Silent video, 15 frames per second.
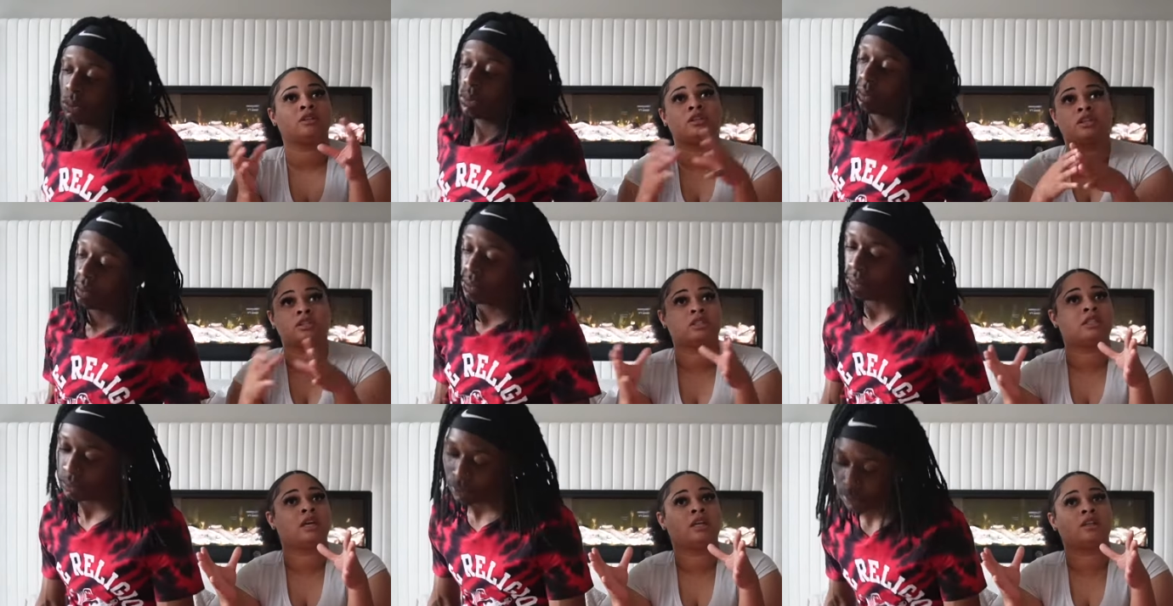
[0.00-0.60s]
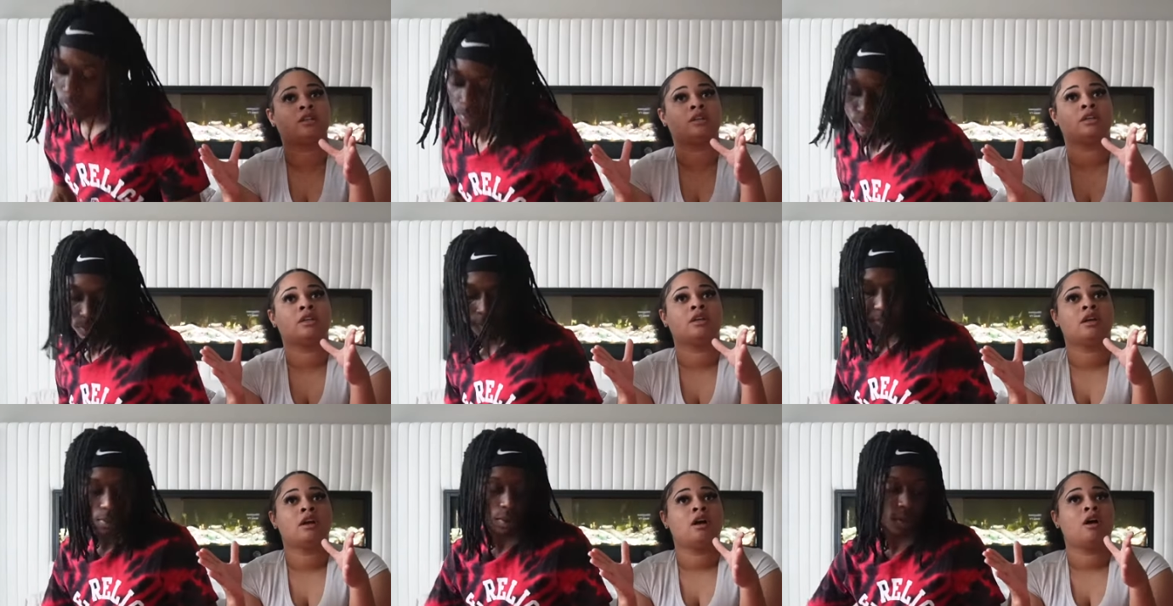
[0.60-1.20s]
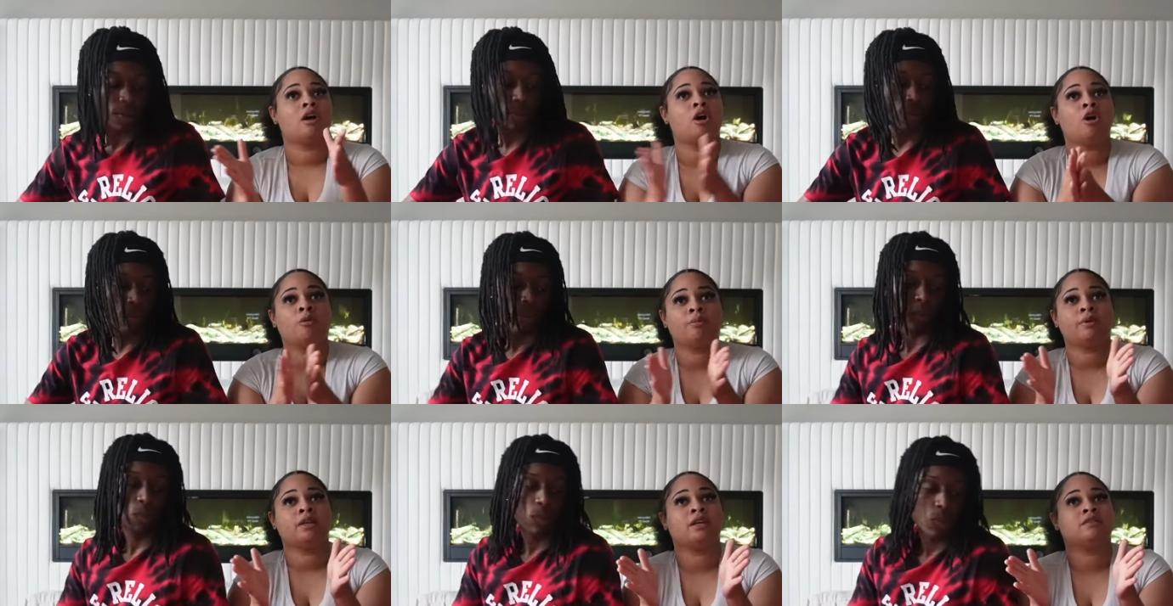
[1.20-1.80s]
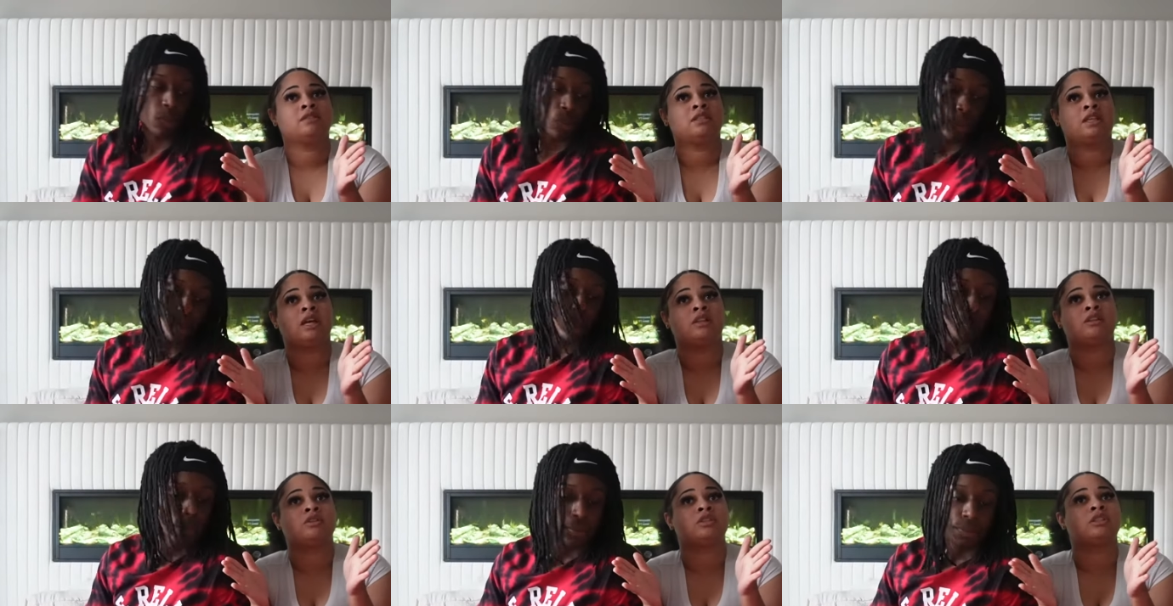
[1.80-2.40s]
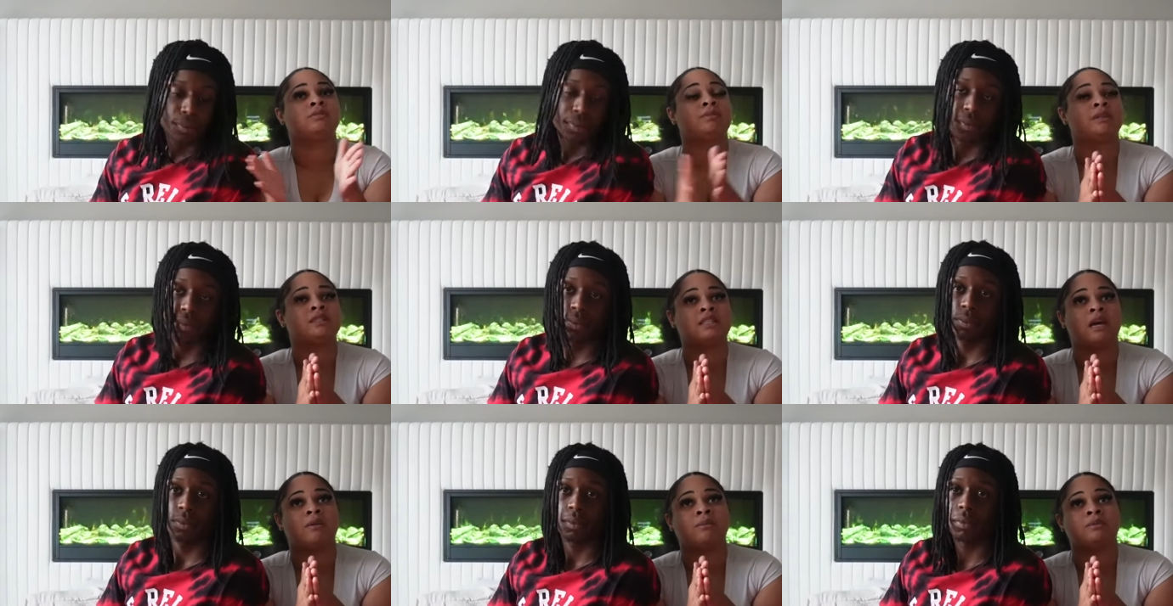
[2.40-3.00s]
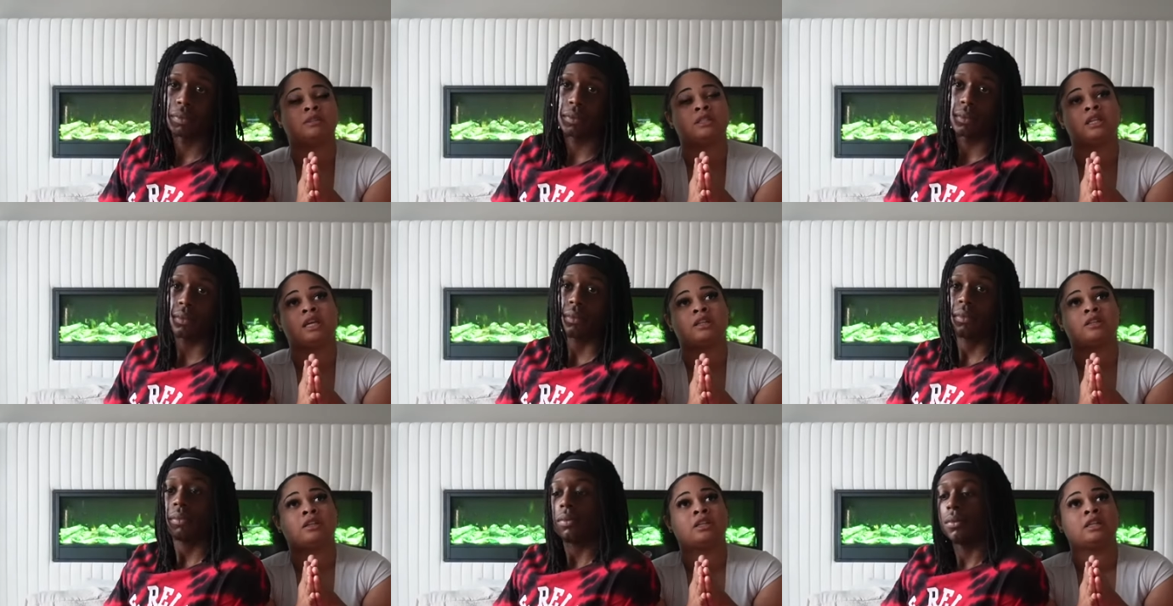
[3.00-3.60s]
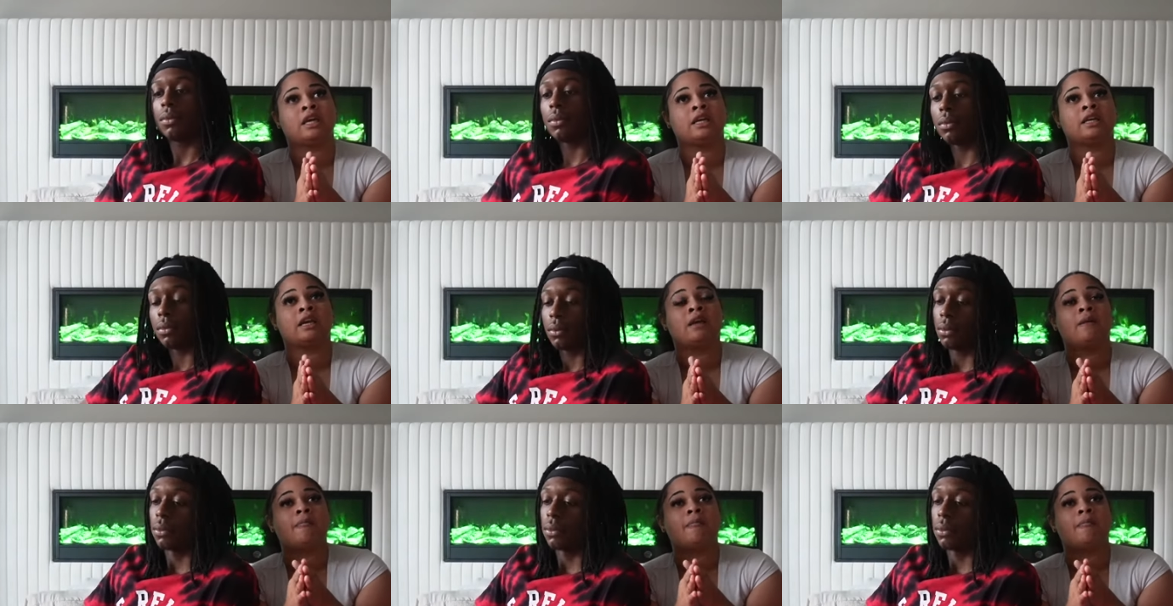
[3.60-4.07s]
Speaker 1: cook together, open gifts together or spend time with together like